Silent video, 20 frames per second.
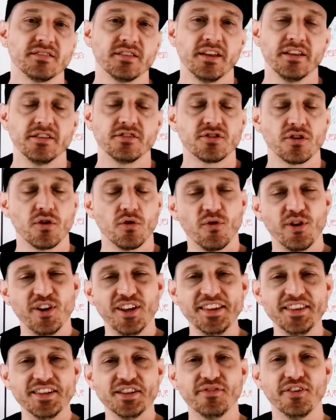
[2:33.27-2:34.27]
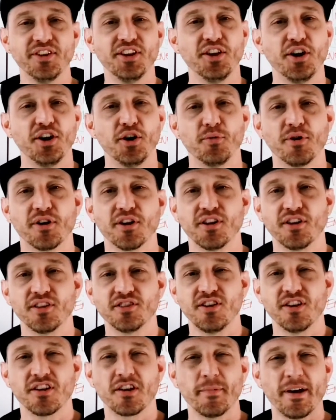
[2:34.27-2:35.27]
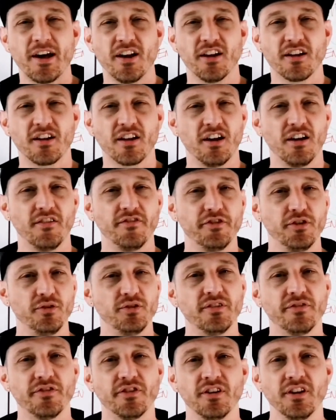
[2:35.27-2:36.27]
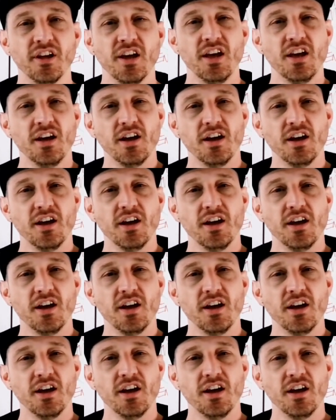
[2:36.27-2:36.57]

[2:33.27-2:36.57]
And so in this video, we're going to talk about a few different